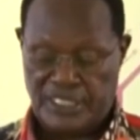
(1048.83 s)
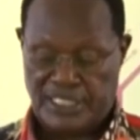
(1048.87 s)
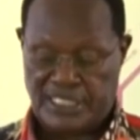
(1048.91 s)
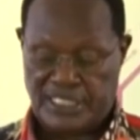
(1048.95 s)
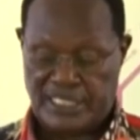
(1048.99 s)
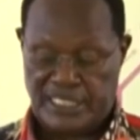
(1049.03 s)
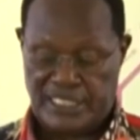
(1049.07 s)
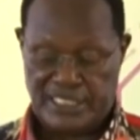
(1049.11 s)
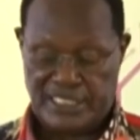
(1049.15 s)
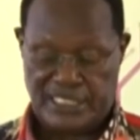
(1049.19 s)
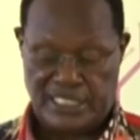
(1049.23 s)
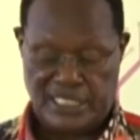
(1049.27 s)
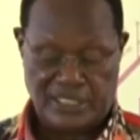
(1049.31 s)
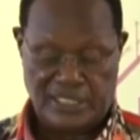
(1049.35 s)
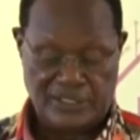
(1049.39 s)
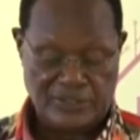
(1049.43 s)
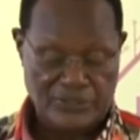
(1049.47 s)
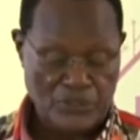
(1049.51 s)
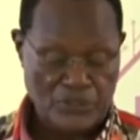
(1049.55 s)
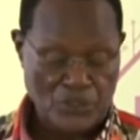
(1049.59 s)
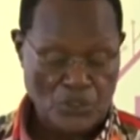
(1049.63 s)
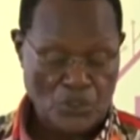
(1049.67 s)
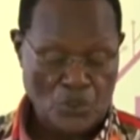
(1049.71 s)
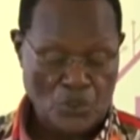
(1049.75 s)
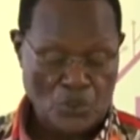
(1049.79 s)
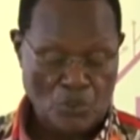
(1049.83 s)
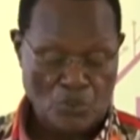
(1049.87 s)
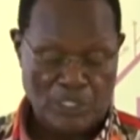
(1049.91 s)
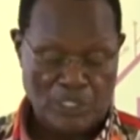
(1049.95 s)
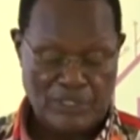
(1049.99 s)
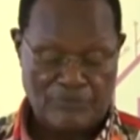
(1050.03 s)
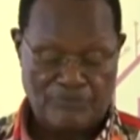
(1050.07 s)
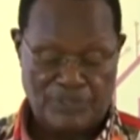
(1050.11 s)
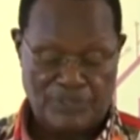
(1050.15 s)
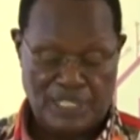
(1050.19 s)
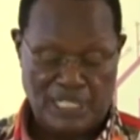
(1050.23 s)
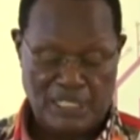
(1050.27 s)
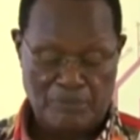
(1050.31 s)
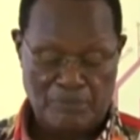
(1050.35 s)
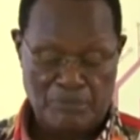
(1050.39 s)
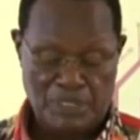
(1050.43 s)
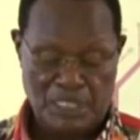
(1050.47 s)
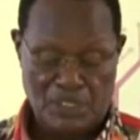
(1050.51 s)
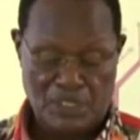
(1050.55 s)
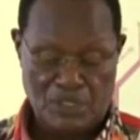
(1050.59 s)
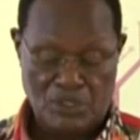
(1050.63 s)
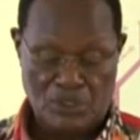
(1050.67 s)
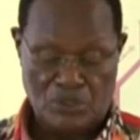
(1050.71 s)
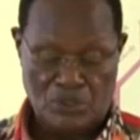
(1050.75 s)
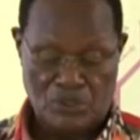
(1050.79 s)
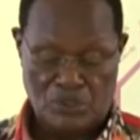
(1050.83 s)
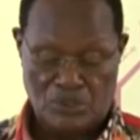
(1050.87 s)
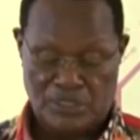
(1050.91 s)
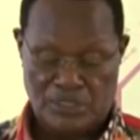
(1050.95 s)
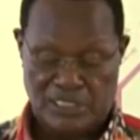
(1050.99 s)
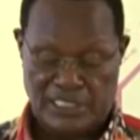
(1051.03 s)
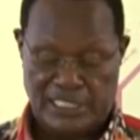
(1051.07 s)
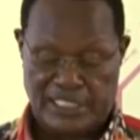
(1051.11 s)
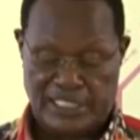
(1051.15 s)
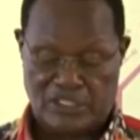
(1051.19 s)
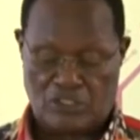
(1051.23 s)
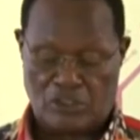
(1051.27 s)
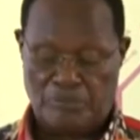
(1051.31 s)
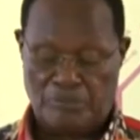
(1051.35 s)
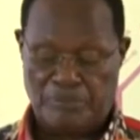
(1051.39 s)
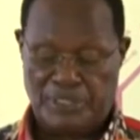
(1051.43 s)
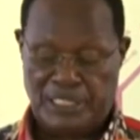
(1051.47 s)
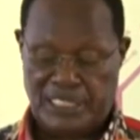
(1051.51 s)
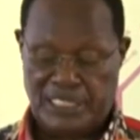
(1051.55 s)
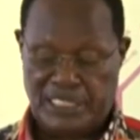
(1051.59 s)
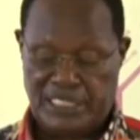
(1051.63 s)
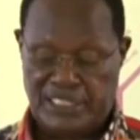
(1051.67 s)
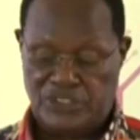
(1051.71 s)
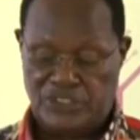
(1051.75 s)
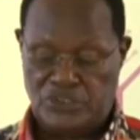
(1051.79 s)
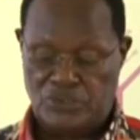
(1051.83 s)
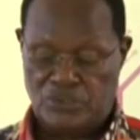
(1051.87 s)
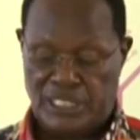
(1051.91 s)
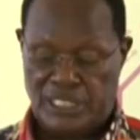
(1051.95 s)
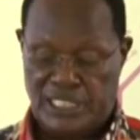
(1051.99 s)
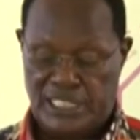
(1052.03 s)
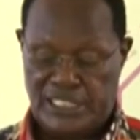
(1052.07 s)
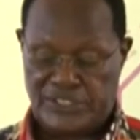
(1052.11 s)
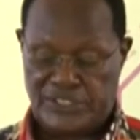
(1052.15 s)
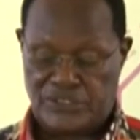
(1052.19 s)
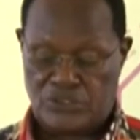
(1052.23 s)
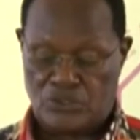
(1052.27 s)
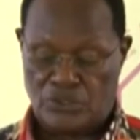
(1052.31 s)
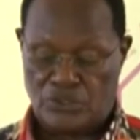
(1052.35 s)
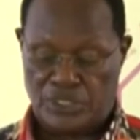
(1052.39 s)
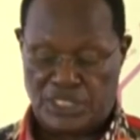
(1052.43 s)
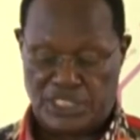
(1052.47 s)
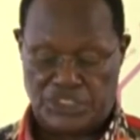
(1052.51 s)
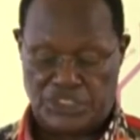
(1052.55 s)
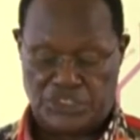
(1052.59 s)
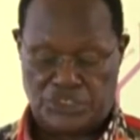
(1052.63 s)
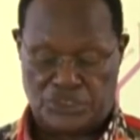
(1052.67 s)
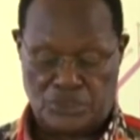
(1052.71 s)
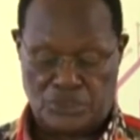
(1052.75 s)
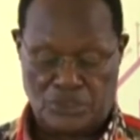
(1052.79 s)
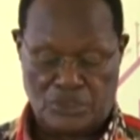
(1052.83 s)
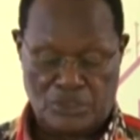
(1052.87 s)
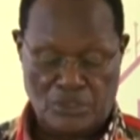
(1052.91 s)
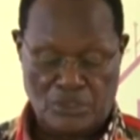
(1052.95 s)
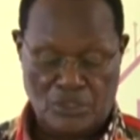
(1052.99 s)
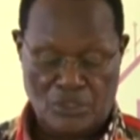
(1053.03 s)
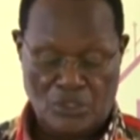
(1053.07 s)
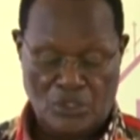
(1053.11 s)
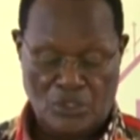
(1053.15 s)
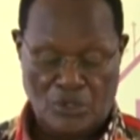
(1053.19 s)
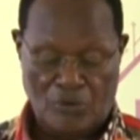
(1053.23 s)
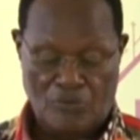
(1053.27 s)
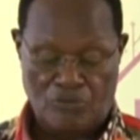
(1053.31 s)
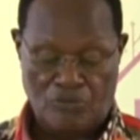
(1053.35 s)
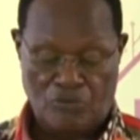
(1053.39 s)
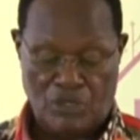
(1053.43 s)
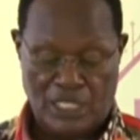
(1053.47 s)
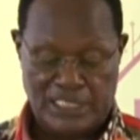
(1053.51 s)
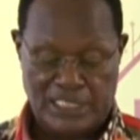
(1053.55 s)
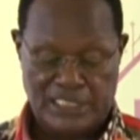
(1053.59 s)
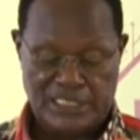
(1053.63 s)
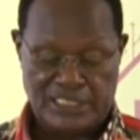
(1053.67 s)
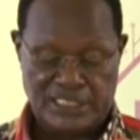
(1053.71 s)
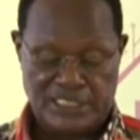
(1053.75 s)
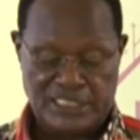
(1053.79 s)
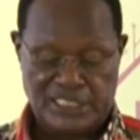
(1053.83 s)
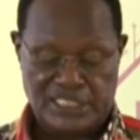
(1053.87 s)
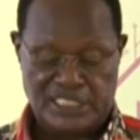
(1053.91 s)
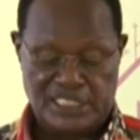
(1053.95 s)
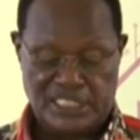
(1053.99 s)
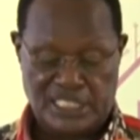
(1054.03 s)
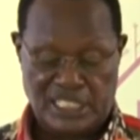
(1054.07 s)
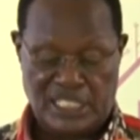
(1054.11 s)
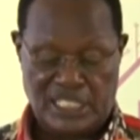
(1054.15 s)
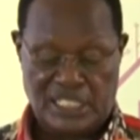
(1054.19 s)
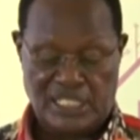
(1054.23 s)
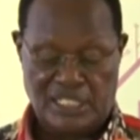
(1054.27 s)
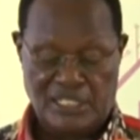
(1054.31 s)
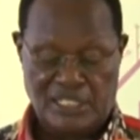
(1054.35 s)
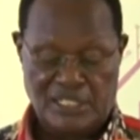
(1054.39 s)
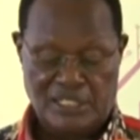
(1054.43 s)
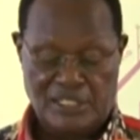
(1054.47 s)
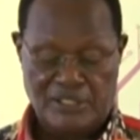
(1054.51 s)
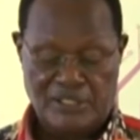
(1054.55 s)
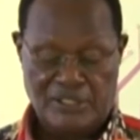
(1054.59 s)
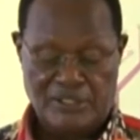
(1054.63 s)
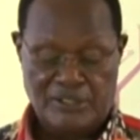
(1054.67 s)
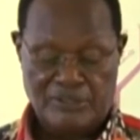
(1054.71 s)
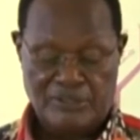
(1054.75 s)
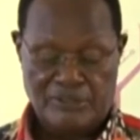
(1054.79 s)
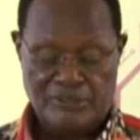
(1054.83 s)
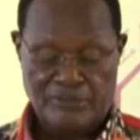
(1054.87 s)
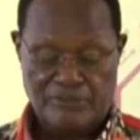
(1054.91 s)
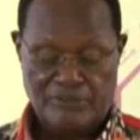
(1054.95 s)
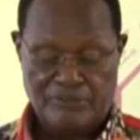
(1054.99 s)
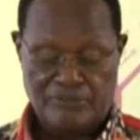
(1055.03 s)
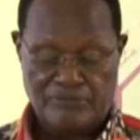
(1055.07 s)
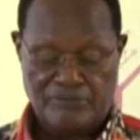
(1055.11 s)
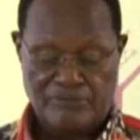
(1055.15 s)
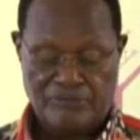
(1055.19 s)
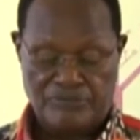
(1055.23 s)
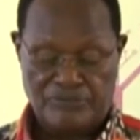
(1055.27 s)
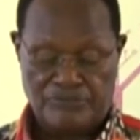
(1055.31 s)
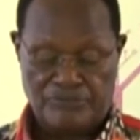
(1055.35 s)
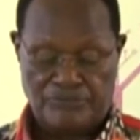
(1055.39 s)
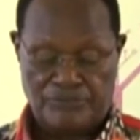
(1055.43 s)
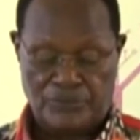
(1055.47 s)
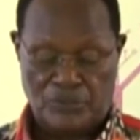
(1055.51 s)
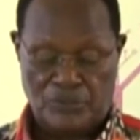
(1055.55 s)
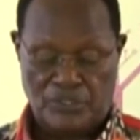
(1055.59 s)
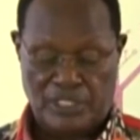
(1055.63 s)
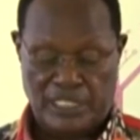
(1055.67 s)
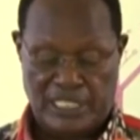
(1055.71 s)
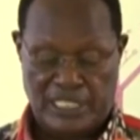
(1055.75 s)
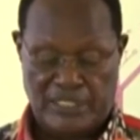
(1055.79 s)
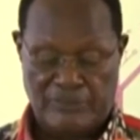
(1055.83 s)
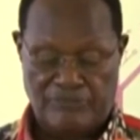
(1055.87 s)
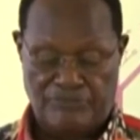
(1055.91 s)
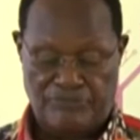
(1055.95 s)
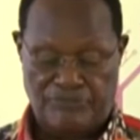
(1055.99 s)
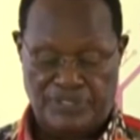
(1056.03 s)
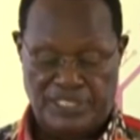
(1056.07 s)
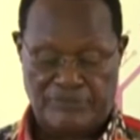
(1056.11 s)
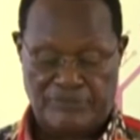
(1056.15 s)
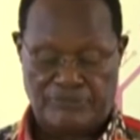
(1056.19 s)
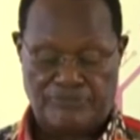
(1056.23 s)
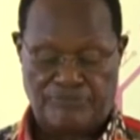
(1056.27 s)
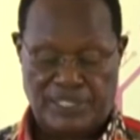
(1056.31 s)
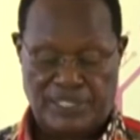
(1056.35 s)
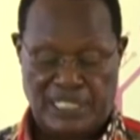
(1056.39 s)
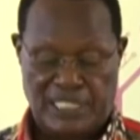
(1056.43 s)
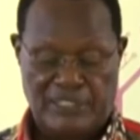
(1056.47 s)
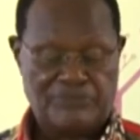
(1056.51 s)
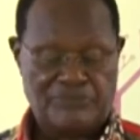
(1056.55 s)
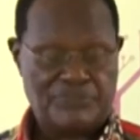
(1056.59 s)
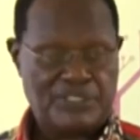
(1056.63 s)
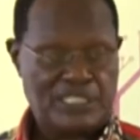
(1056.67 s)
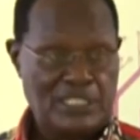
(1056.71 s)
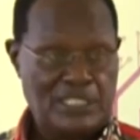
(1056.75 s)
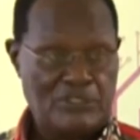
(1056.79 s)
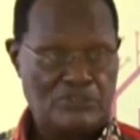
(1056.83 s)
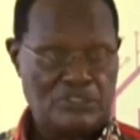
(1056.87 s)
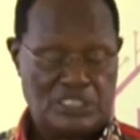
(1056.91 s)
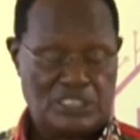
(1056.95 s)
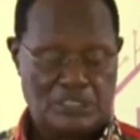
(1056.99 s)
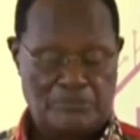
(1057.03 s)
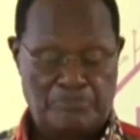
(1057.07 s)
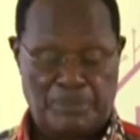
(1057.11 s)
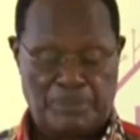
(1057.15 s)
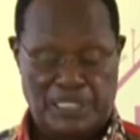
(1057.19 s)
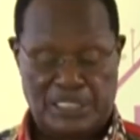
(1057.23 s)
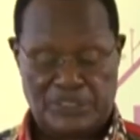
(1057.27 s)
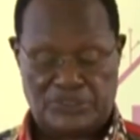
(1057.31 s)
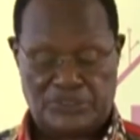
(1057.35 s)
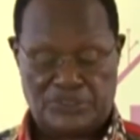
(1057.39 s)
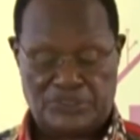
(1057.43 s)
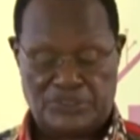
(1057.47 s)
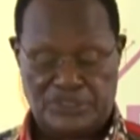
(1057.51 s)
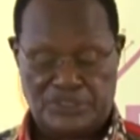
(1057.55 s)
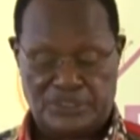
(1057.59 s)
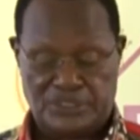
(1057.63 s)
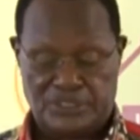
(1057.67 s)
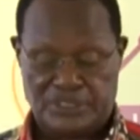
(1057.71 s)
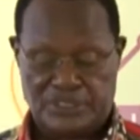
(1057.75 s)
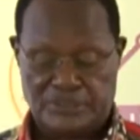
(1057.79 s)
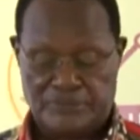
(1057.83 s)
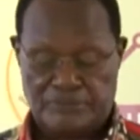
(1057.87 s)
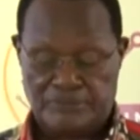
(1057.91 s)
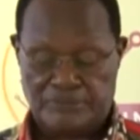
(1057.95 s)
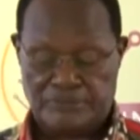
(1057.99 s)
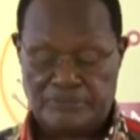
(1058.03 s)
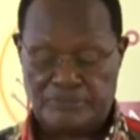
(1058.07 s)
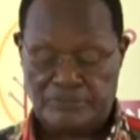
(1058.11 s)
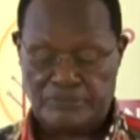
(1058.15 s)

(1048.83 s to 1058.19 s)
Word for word: In Kenya, we are far below the recommended UNESCO ratio of one engineer for every 5,000 persons.